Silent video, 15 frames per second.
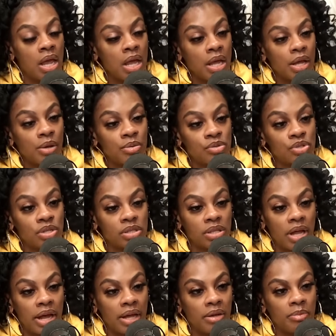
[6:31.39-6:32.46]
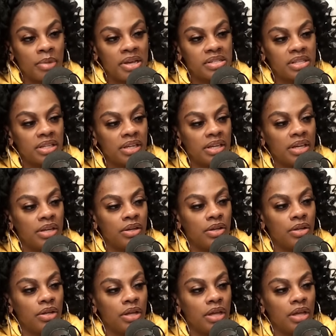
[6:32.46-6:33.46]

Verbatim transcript: He was just like, basically,